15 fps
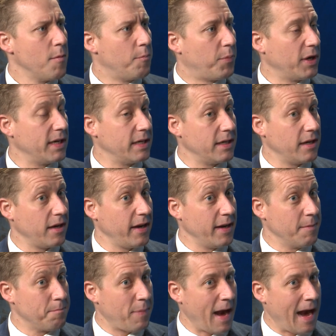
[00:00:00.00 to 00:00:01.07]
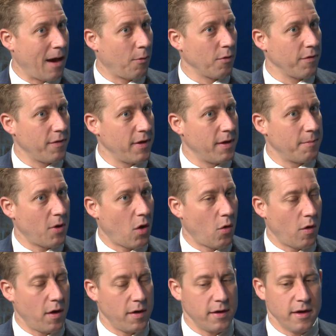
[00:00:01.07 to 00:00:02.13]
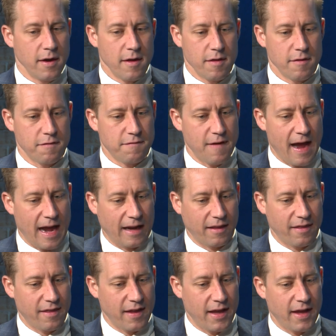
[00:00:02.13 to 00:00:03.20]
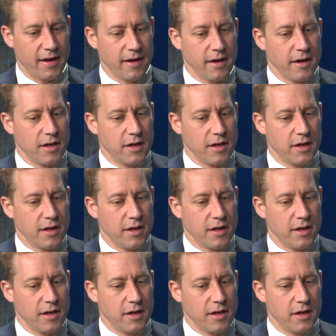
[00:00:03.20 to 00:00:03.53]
but empowered them on the fact that